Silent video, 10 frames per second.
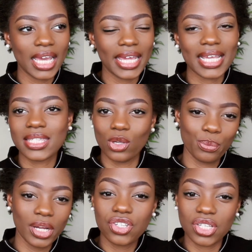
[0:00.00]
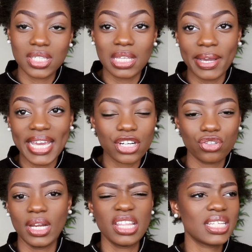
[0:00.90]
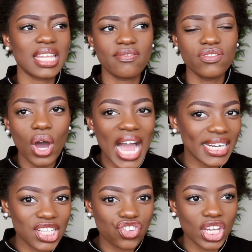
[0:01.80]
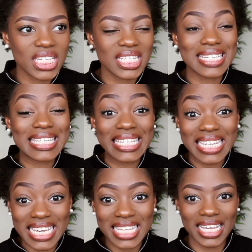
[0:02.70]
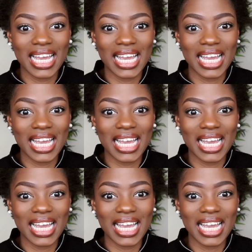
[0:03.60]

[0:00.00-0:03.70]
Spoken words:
get like a silk press just to see my actual length, because I've not had it straightened in years.